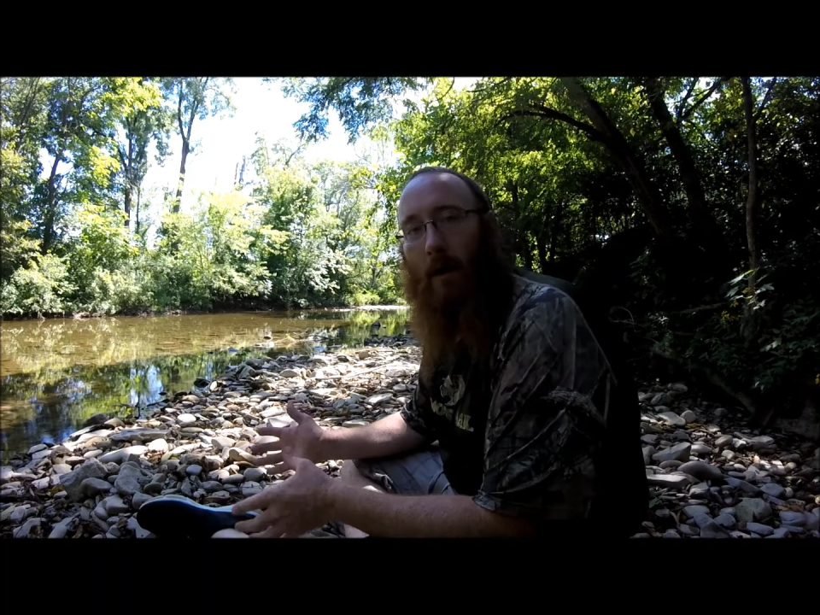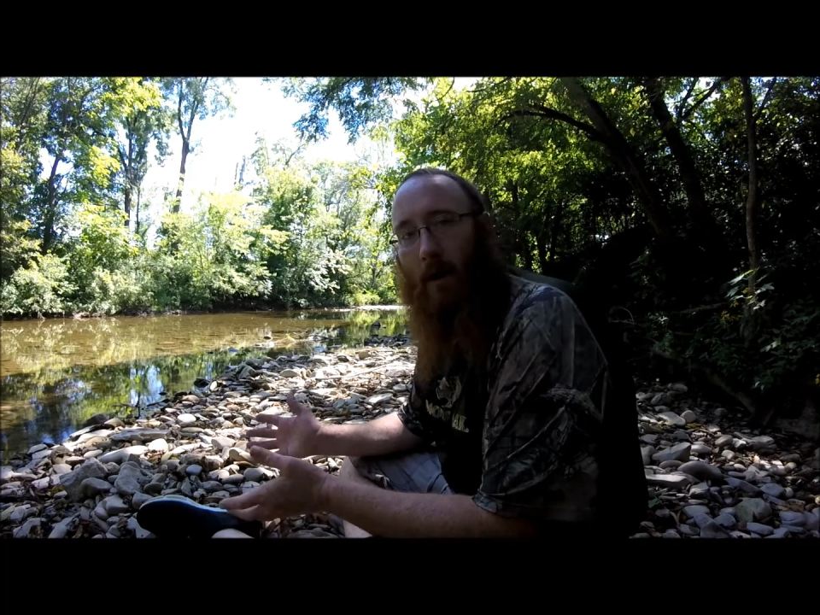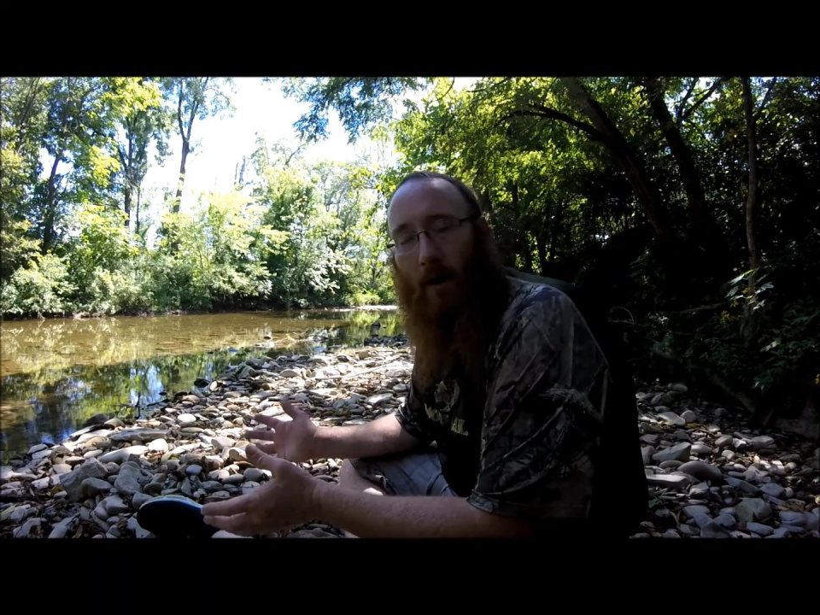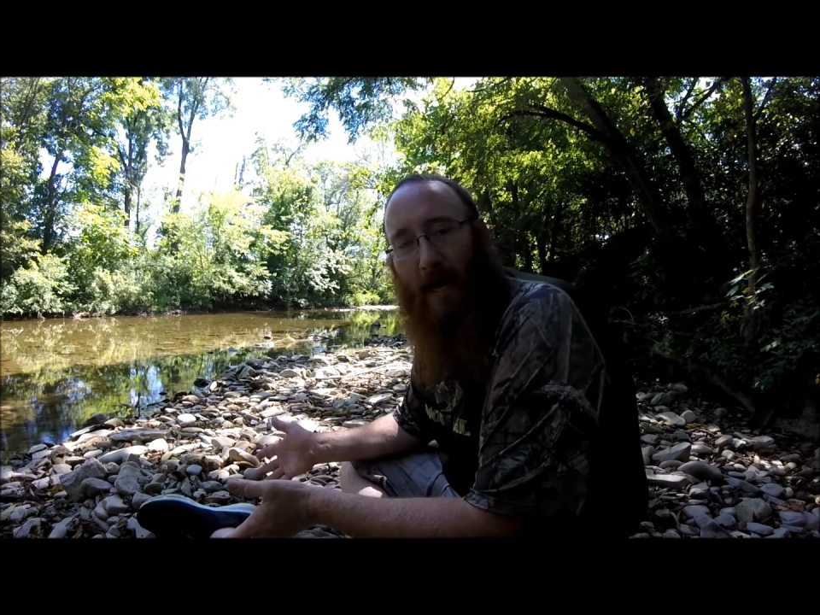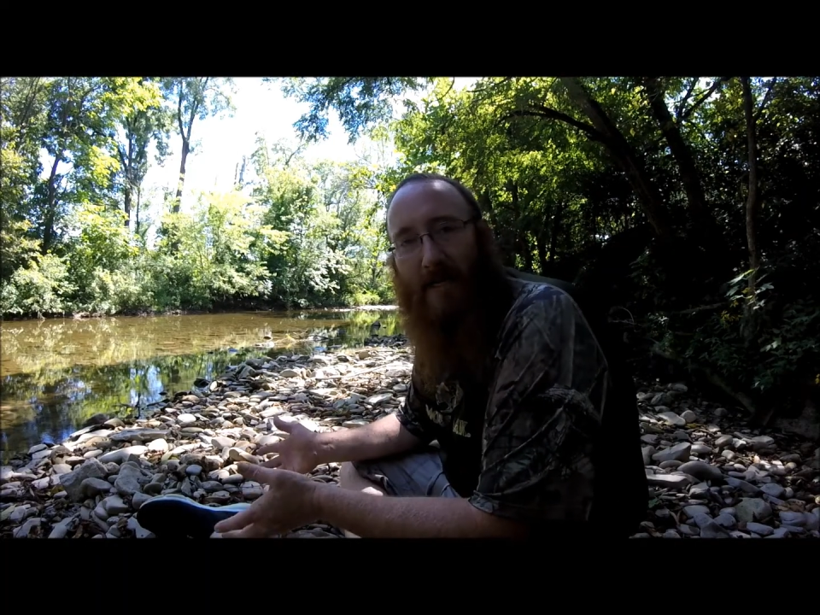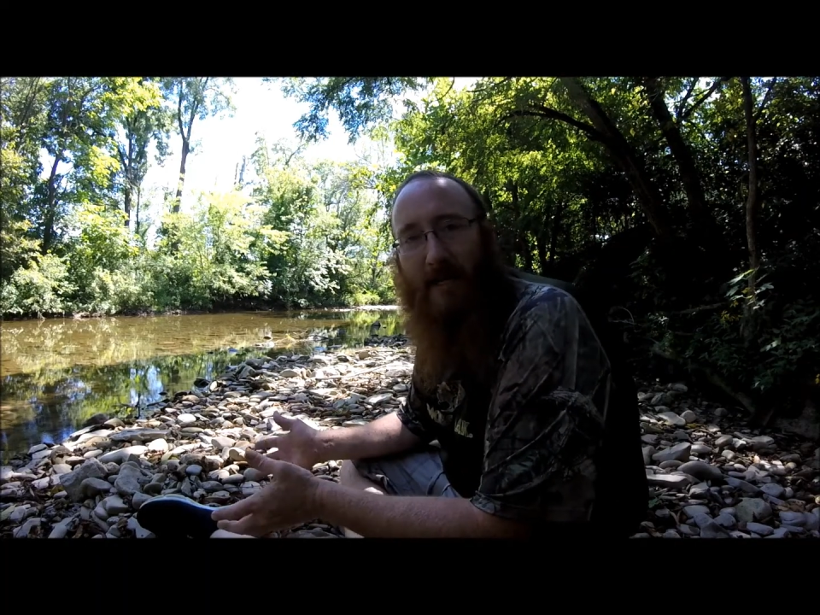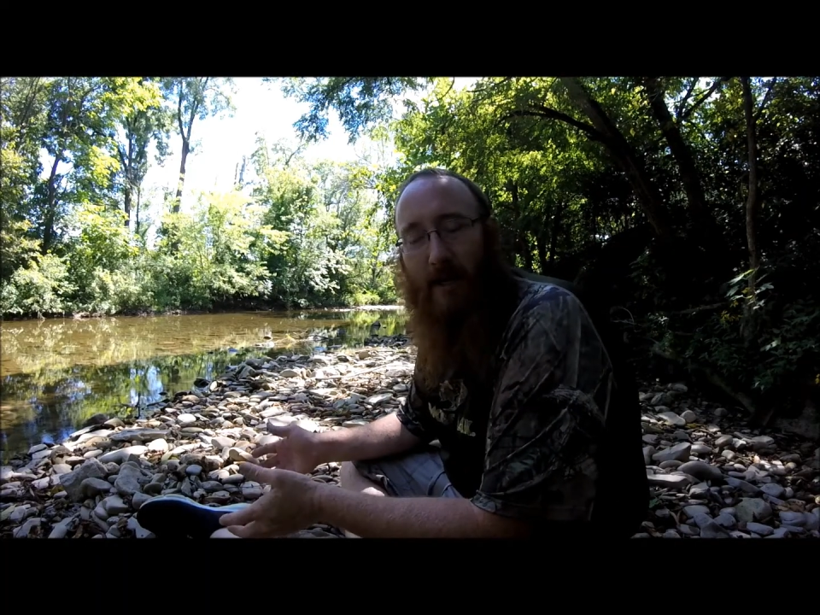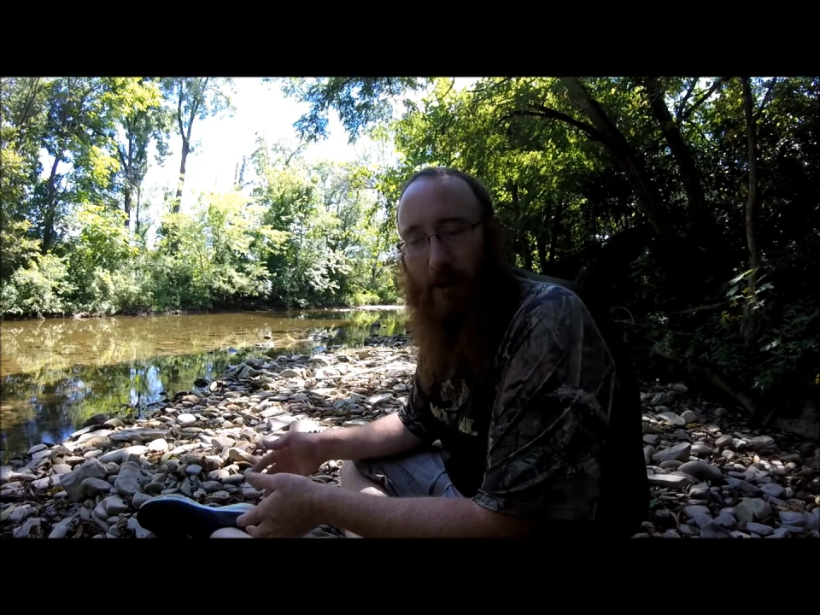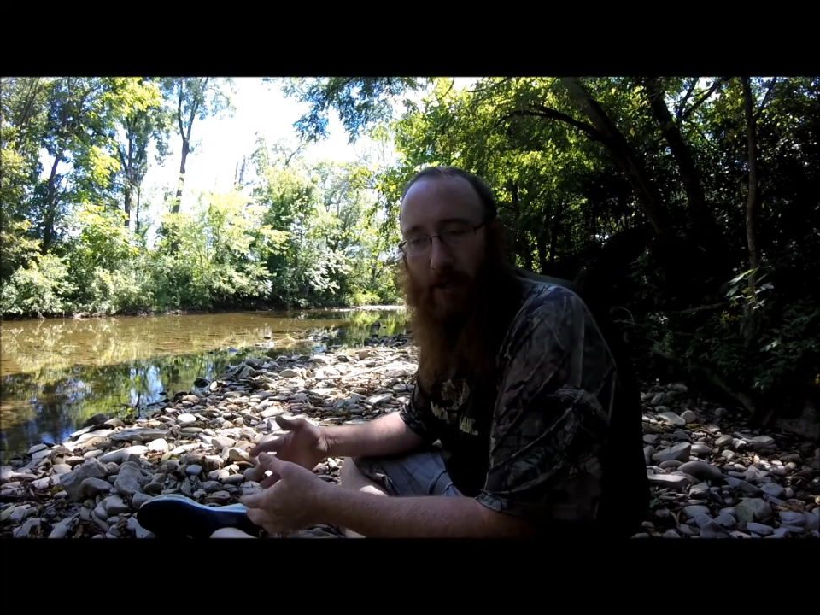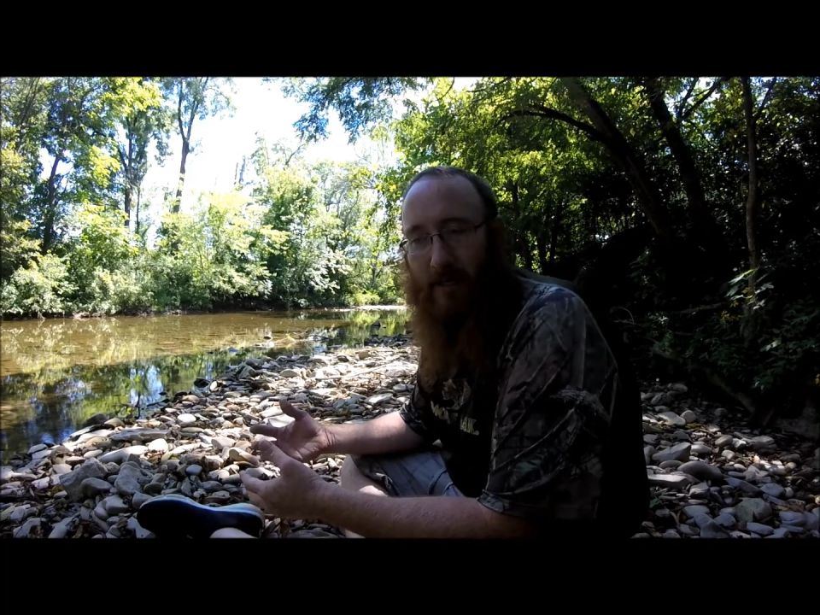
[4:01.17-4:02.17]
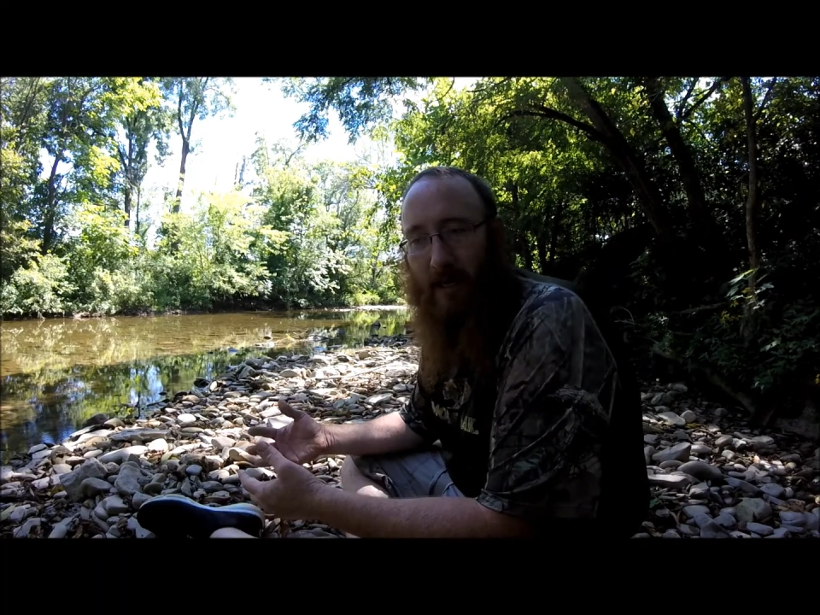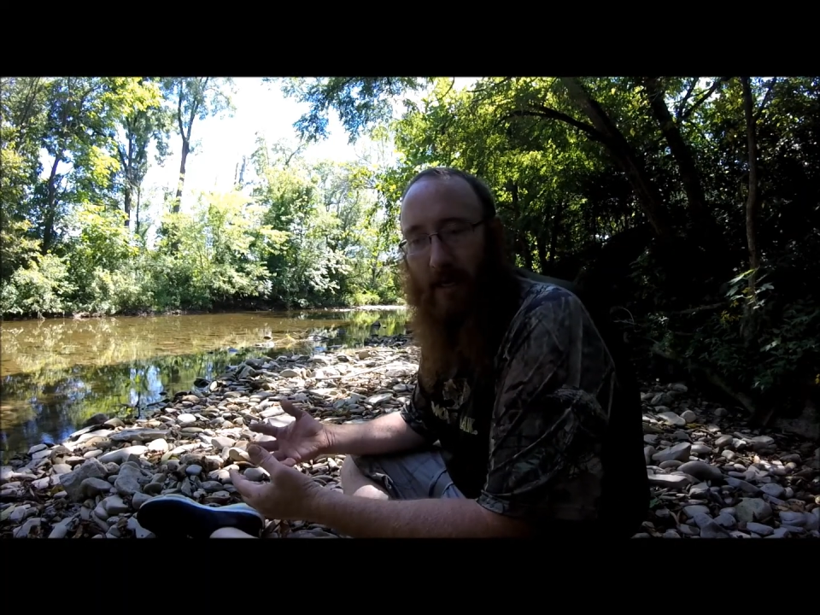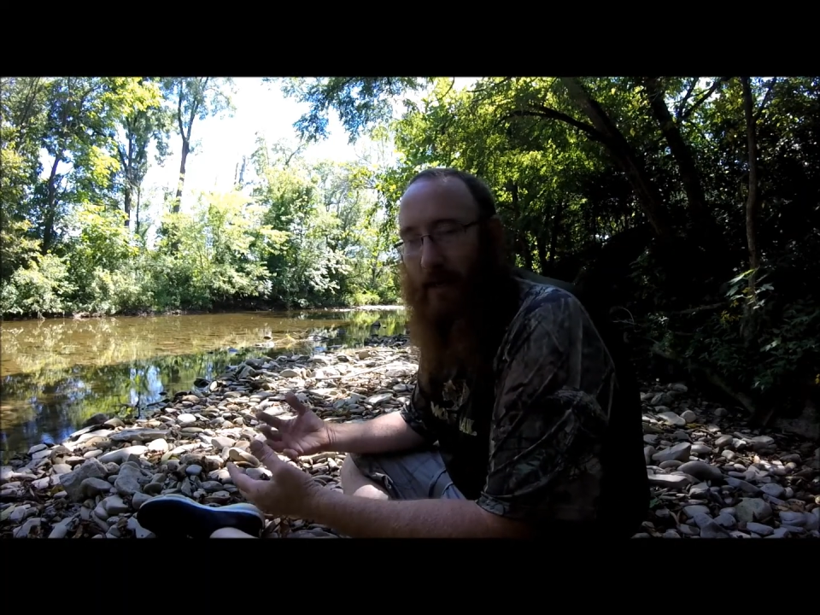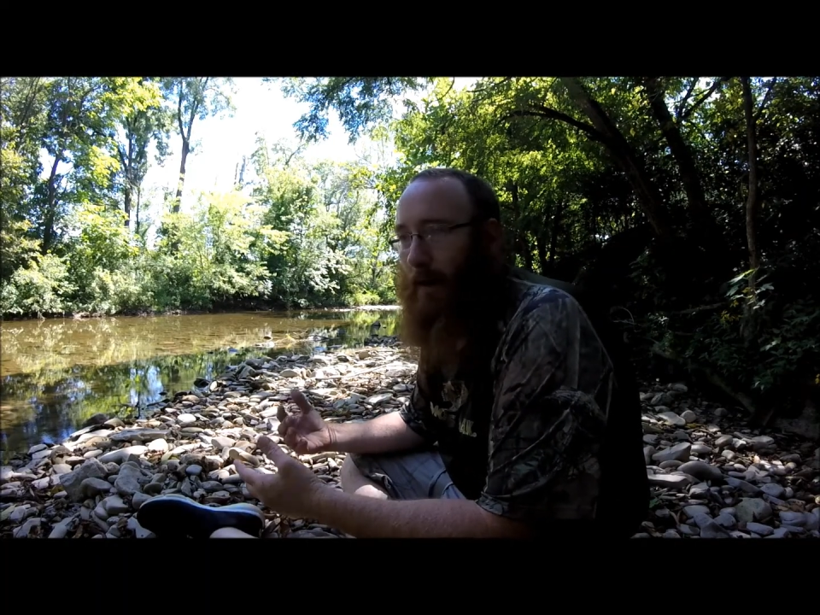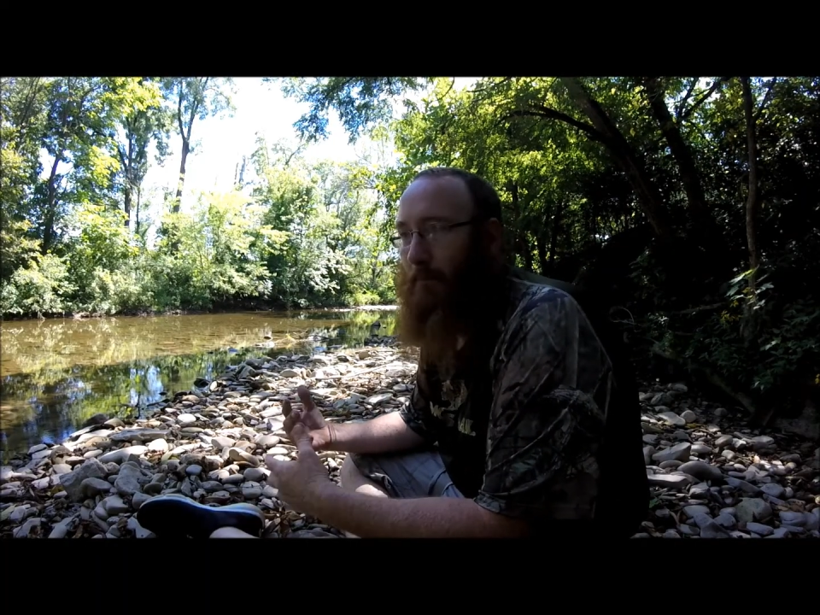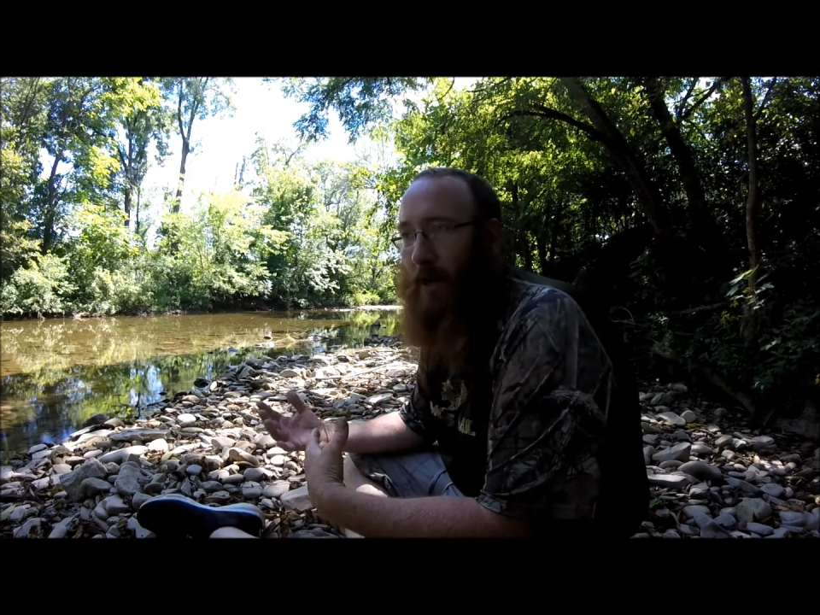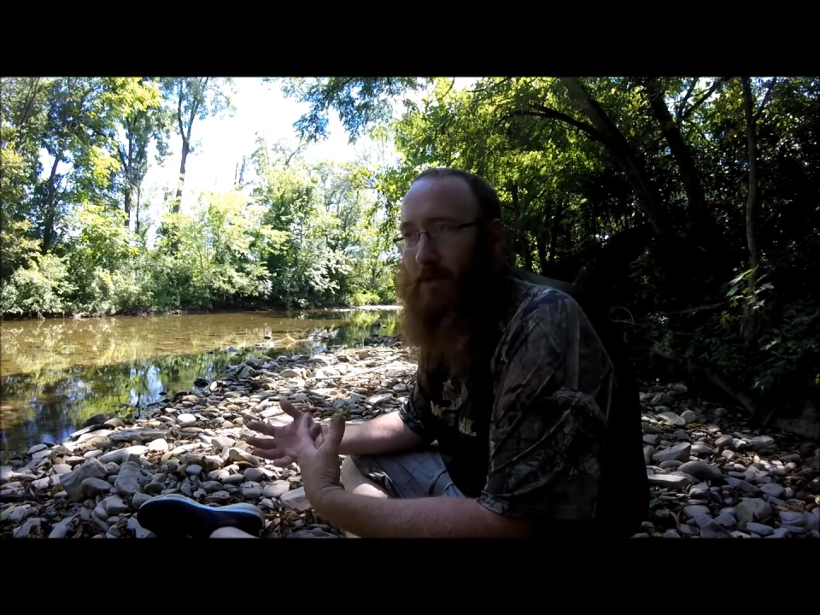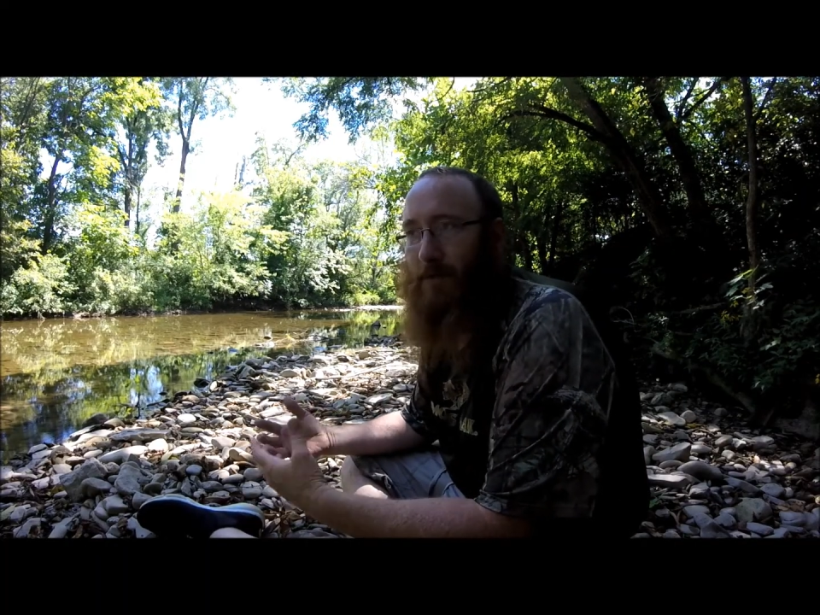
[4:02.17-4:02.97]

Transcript: Well, that's it. You can see a bunch